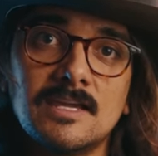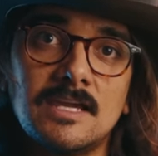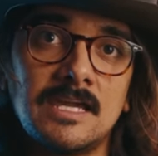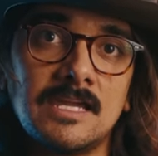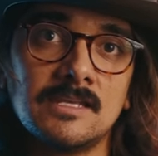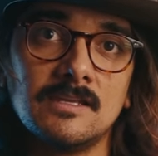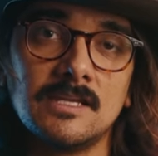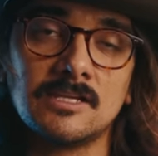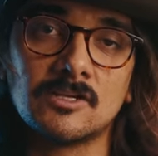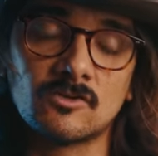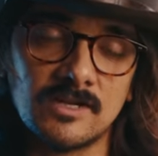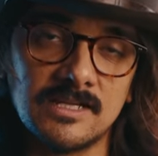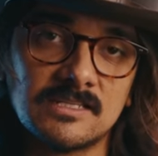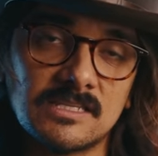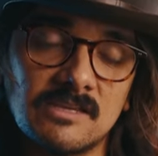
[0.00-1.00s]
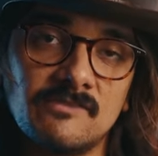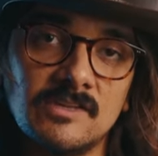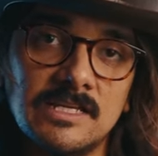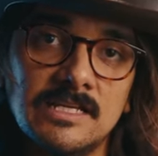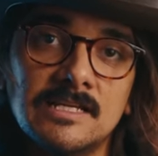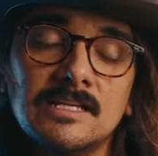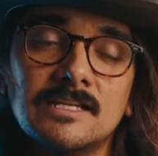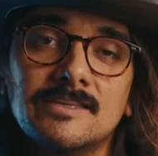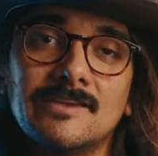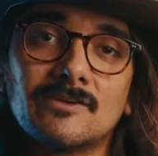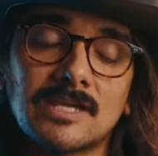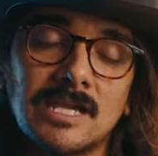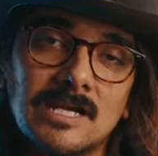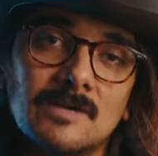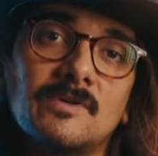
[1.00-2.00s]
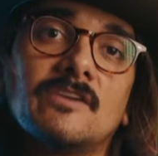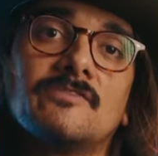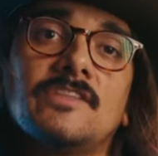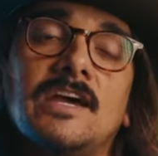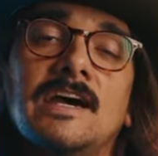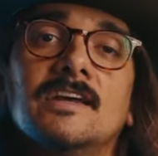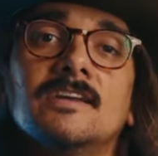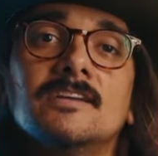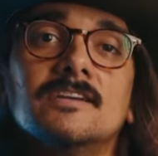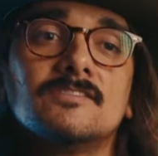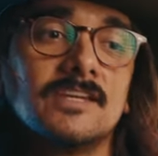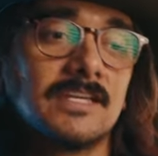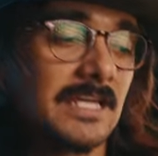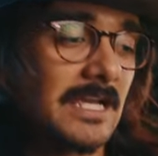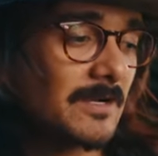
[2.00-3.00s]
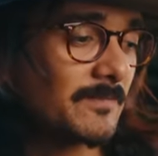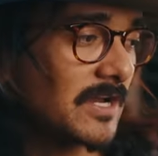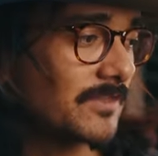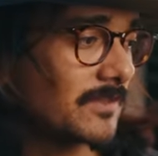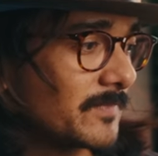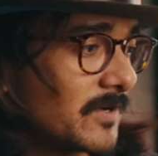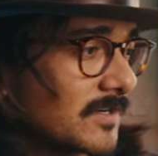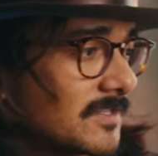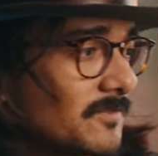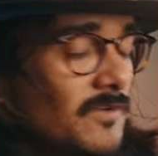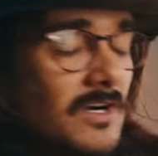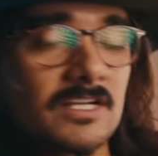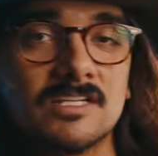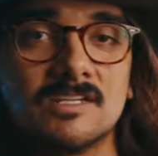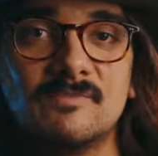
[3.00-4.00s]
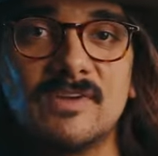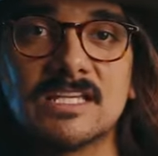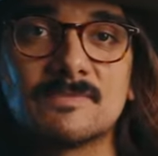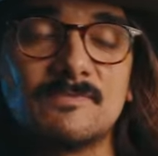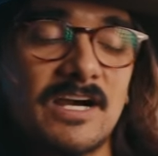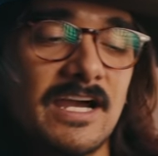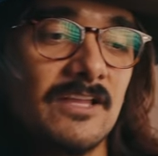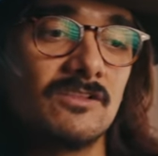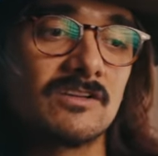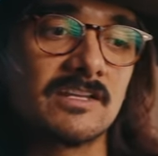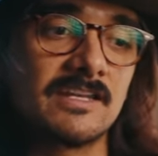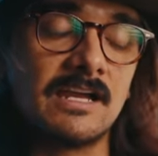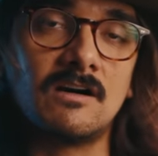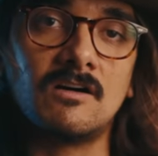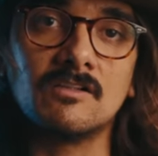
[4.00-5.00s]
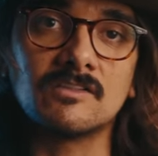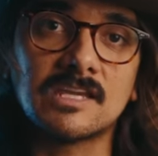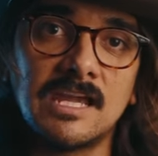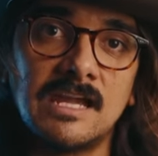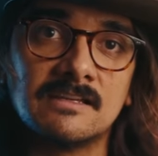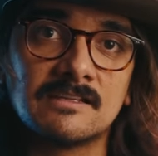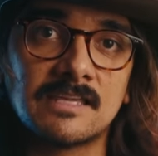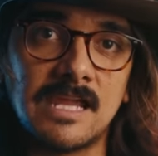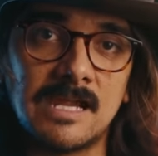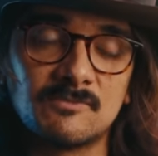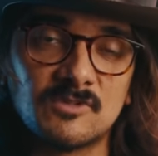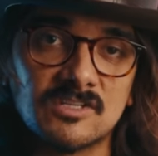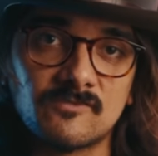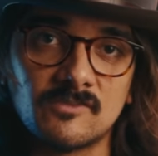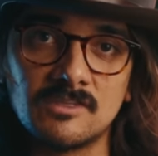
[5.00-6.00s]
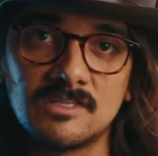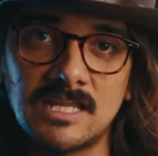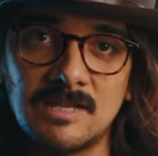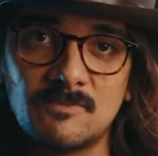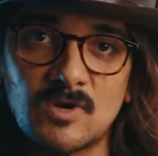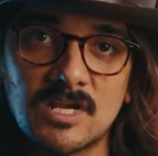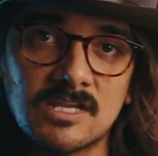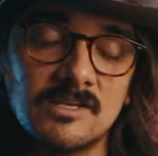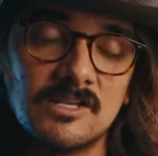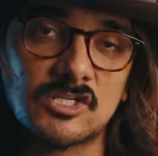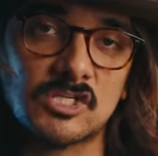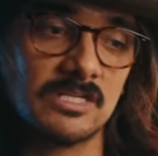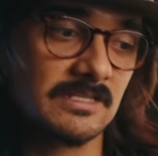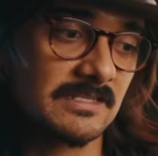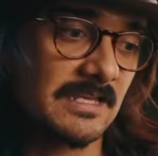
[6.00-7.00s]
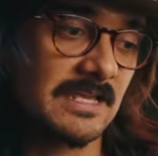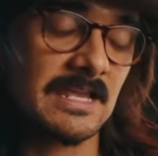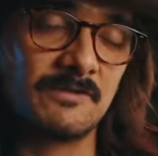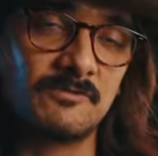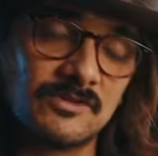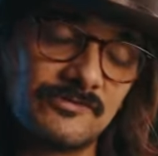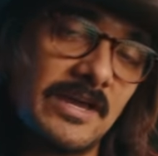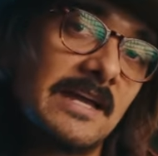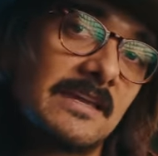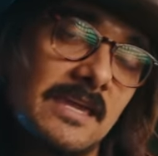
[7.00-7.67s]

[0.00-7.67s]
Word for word: and, and creativity. They don't care about that. They care about the person walking to Best Buy and looking at all the Canon cameras for the name recognition and saying, I want that